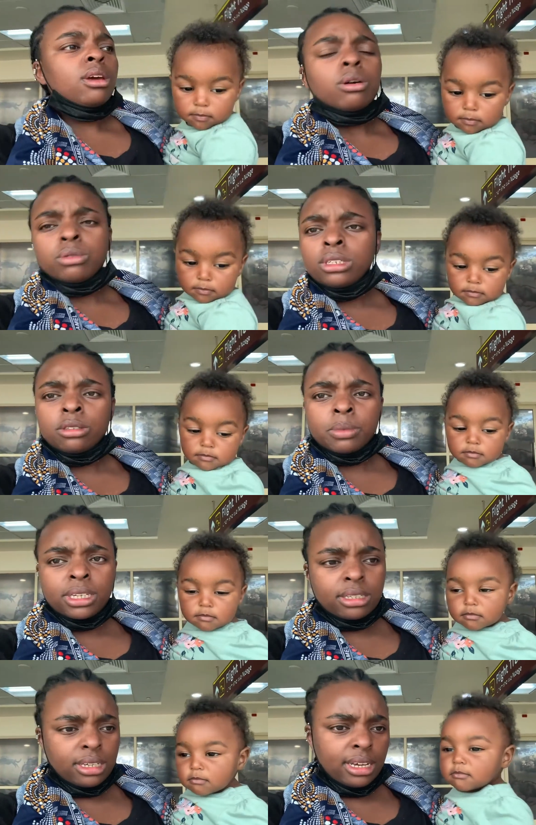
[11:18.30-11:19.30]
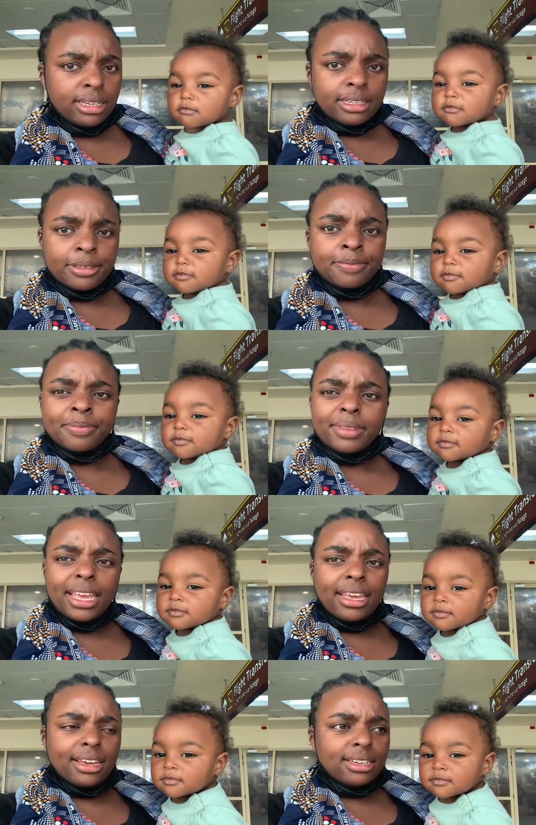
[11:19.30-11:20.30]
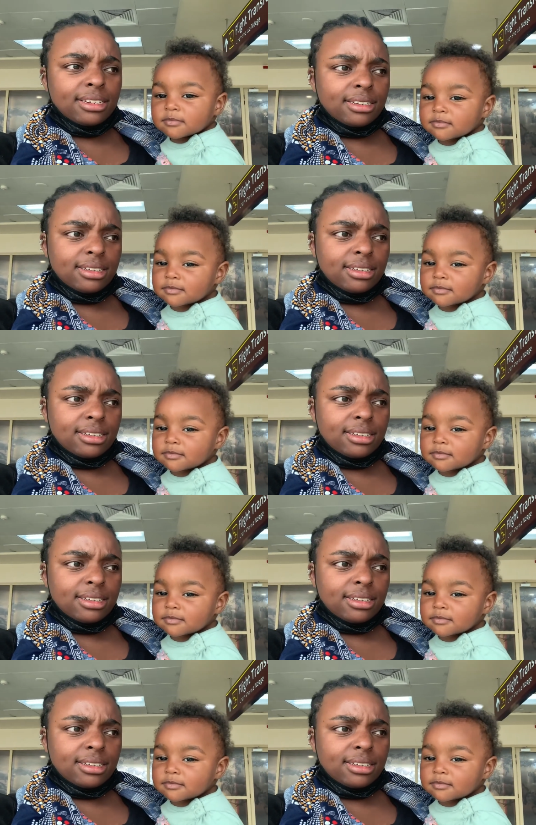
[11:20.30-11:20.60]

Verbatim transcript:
Speaker 1: We just made it to Kenya and